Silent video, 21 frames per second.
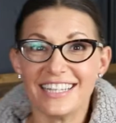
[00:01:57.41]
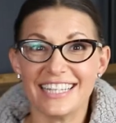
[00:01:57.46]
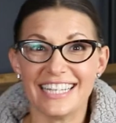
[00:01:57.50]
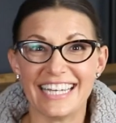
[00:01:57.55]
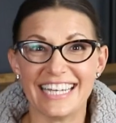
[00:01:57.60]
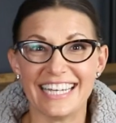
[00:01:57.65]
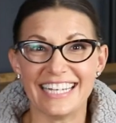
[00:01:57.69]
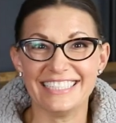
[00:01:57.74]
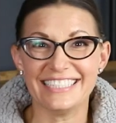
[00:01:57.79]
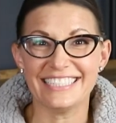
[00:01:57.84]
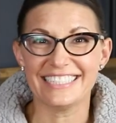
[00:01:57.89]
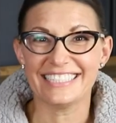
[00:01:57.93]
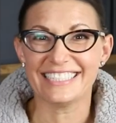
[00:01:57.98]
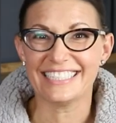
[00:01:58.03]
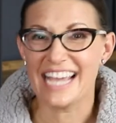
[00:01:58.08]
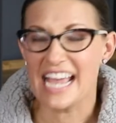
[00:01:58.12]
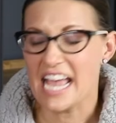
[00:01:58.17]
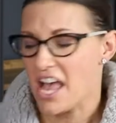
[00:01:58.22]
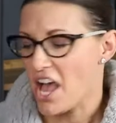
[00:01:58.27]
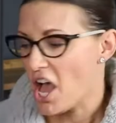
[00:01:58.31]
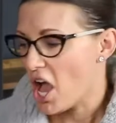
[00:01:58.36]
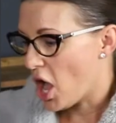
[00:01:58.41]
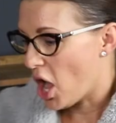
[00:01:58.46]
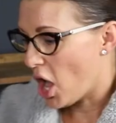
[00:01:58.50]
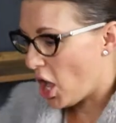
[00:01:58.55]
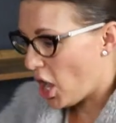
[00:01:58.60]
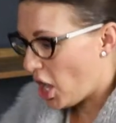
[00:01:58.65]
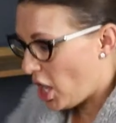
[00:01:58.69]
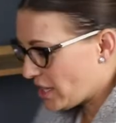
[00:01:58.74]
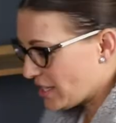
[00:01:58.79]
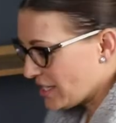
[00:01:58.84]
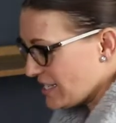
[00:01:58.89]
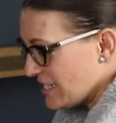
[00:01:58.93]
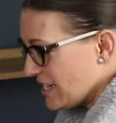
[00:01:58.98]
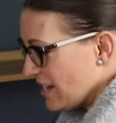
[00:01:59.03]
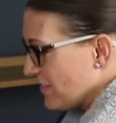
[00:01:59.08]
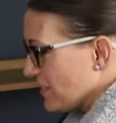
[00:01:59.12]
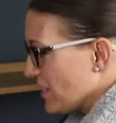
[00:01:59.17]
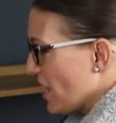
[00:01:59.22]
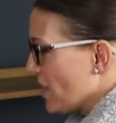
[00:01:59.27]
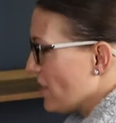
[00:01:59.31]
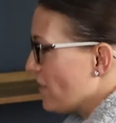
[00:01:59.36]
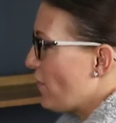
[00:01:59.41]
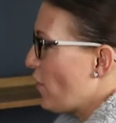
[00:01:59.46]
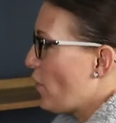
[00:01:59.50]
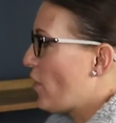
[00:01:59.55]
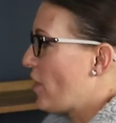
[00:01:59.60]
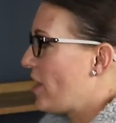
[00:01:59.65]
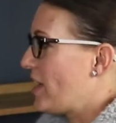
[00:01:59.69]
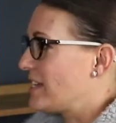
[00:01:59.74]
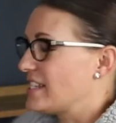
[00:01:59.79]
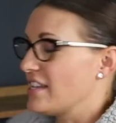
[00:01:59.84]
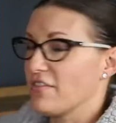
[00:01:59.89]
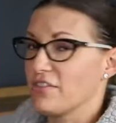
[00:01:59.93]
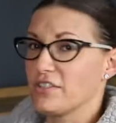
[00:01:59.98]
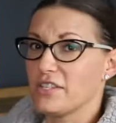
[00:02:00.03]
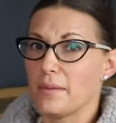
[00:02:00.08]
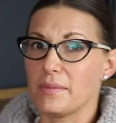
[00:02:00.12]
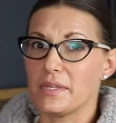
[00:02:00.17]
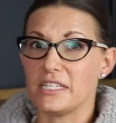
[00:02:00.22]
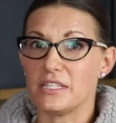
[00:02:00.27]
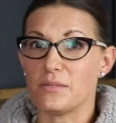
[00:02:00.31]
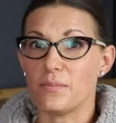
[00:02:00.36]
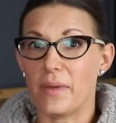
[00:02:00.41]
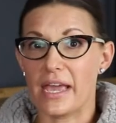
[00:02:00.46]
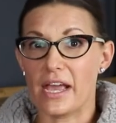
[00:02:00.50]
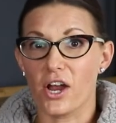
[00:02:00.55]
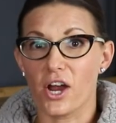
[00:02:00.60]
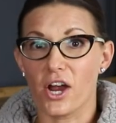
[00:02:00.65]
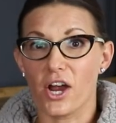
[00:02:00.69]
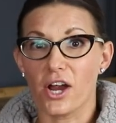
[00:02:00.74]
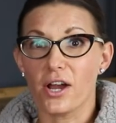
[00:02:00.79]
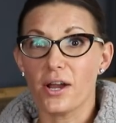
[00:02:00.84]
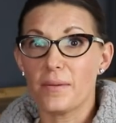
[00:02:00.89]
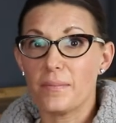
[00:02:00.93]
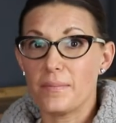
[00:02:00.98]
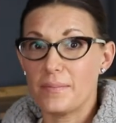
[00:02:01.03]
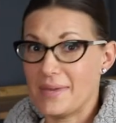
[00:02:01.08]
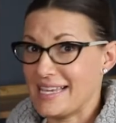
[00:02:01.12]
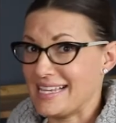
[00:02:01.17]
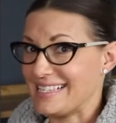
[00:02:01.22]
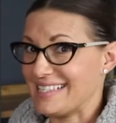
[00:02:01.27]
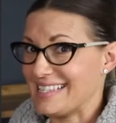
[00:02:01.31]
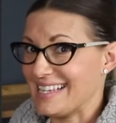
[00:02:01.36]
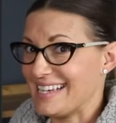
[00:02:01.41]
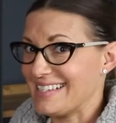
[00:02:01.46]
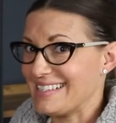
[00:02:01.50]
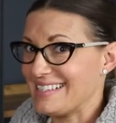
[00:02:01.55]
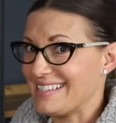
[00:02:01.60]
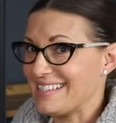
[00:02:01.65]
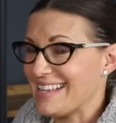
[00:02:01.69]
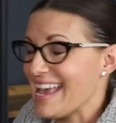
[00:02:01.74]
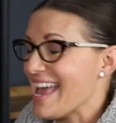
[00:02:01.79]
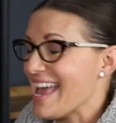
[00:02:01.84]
clean. All the stuff is on the floor except for some of these bigger pieces.